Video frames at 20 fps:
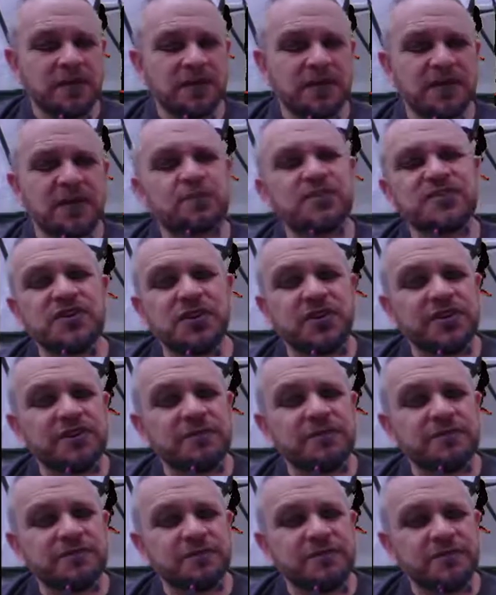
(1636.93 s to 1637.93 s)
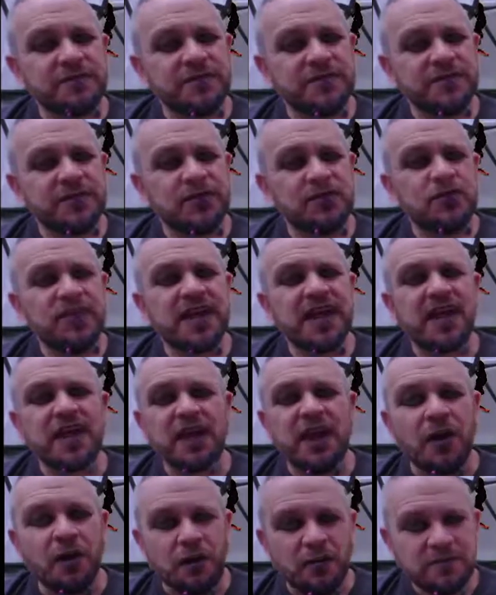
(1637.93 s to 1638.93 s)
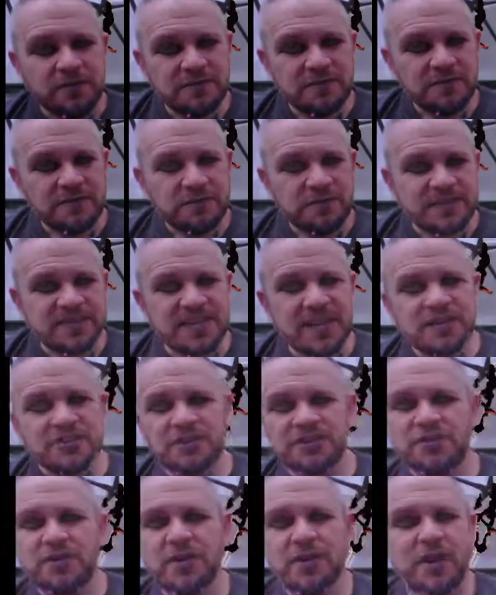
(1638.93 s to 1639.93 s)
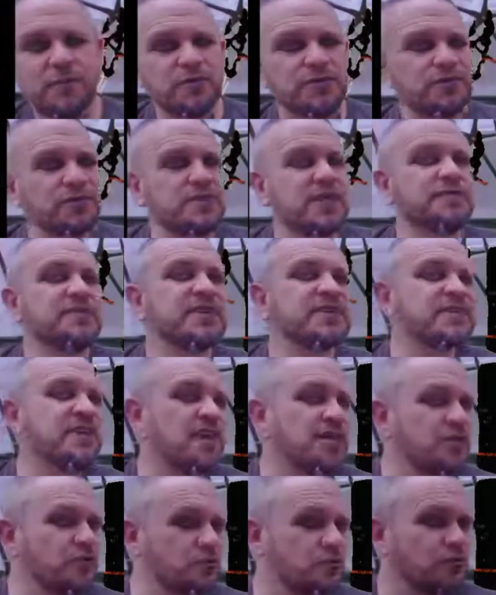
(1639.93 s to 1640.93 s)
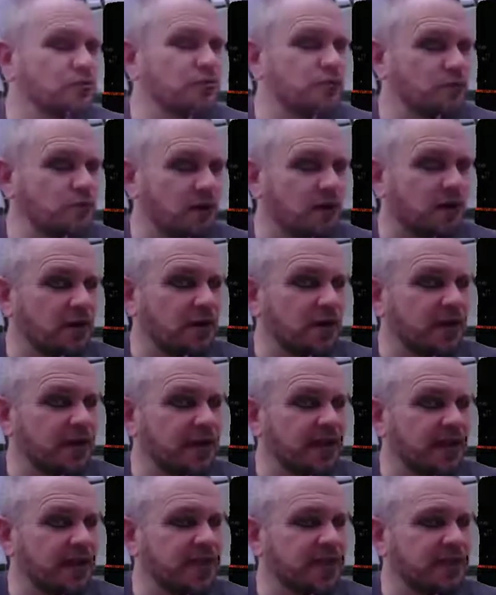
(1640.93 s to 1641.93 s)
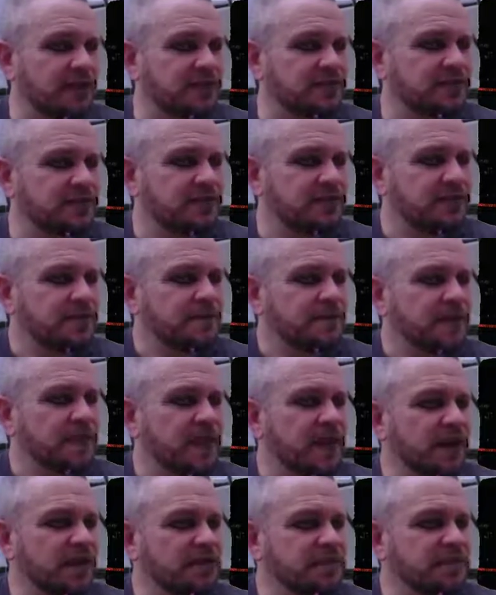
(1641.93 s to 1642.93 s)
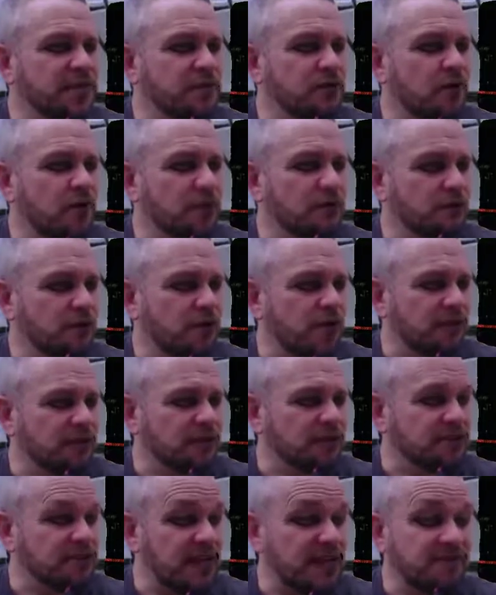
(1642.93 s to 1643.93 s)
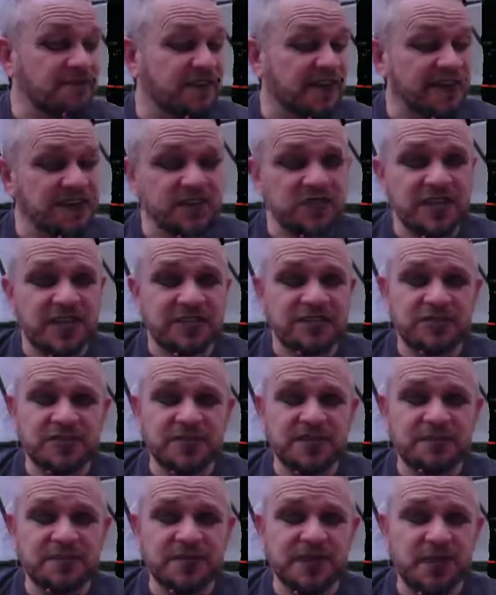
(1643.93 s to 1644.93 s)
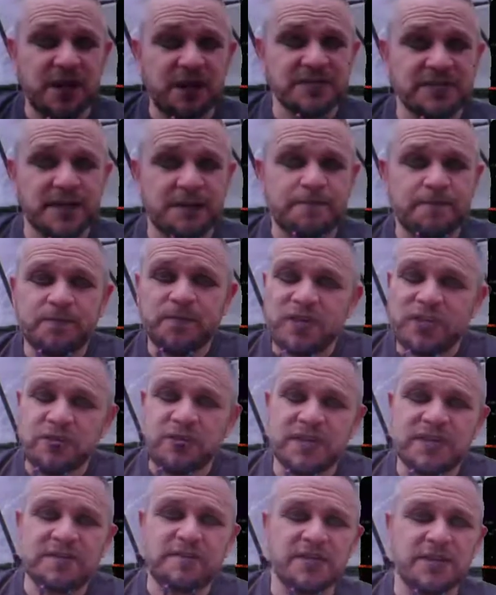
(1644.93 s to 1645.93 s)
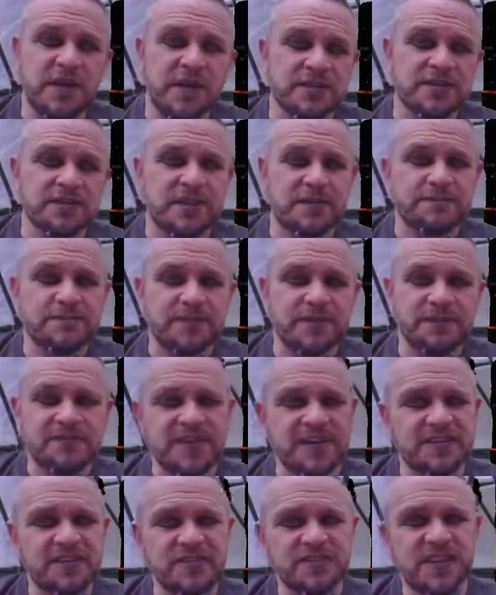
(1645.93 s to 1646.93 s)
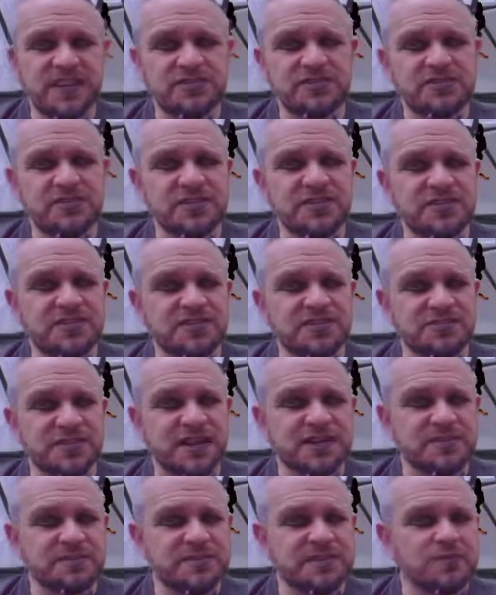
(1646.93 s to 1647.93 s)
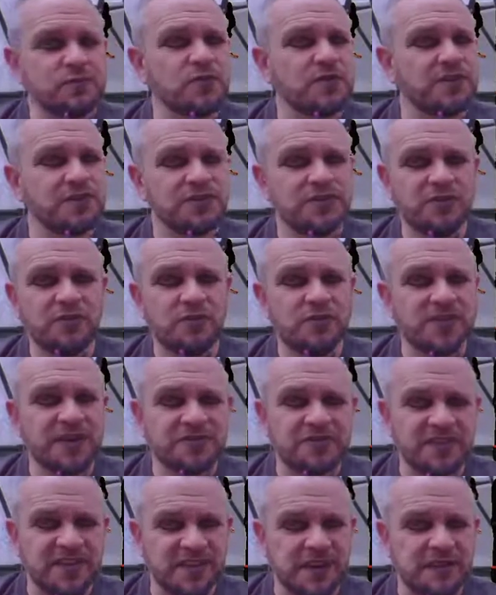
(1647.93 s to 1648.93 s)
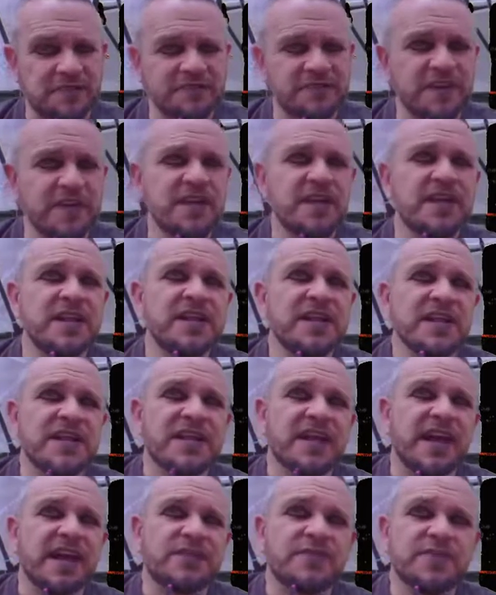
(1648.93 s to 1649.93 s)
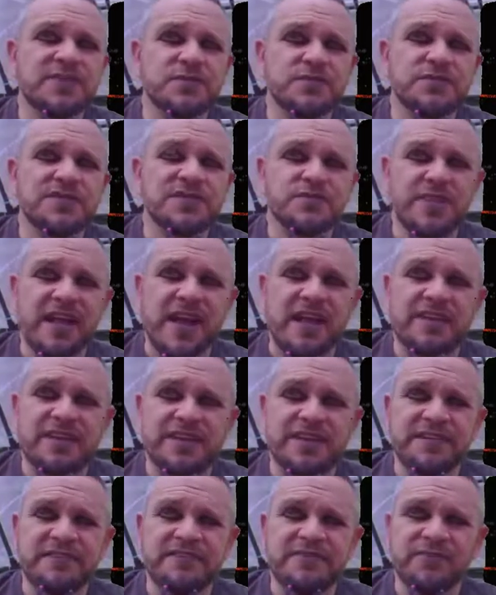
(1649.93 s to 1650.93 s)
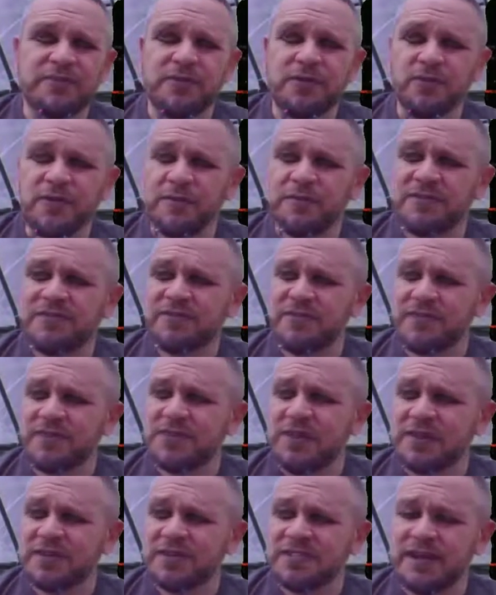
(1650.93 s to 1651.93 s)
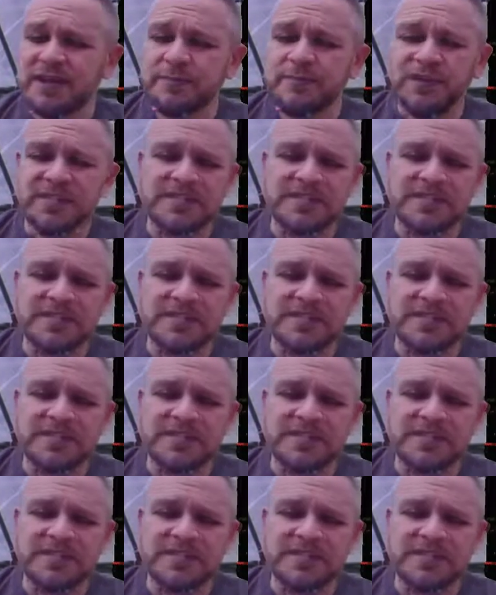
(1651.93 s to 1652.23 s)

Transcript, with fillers: I'm sorry, you're you can't know what's actually going on with you. Let me tell you who you are and then I can tell you all your problems. And if I decide you need to be locked up, you need to be locked up. If I decide you need a hysterectomy, well then you're going under the knife. And this was the reality for women for a long time.